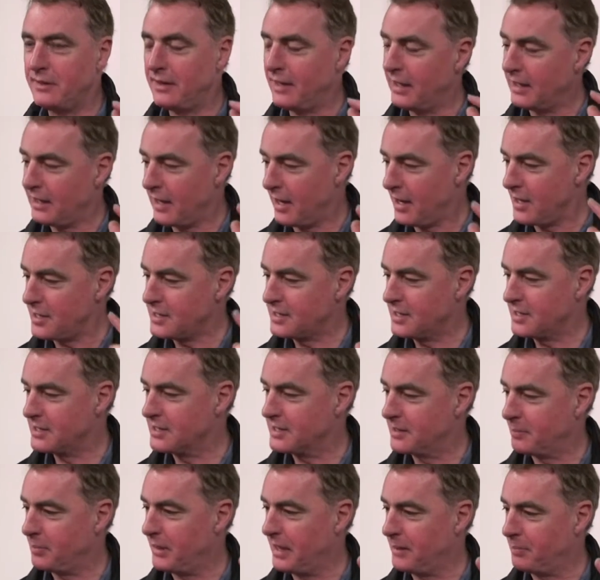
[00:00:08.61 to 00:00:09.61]
like
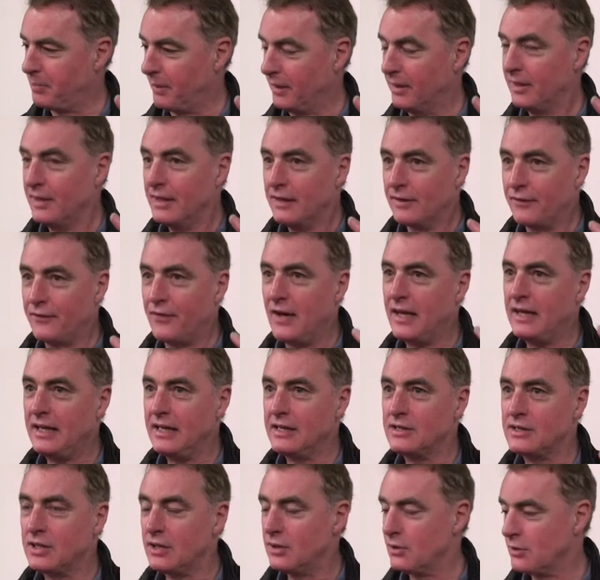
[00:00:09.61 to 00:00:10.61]
articles in the paper,
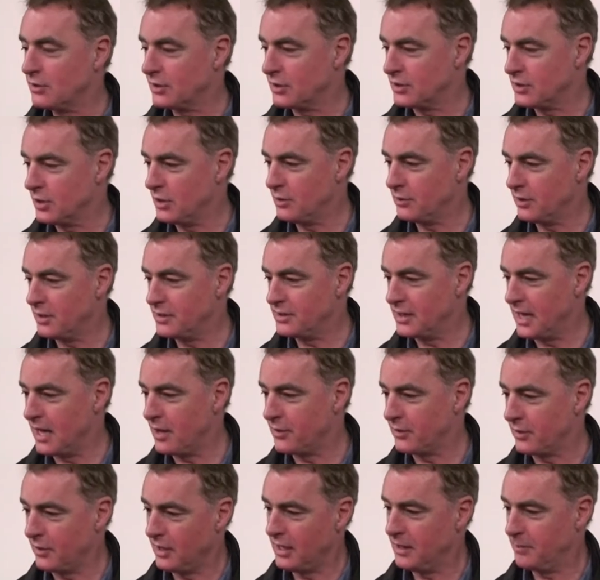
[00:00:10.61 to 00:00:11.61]
Fanning told to tone it
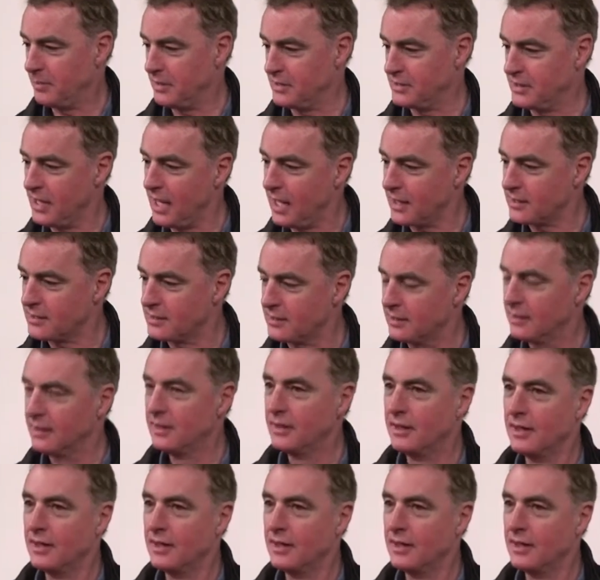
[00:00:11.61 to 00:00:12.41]
down or he'll be sacked.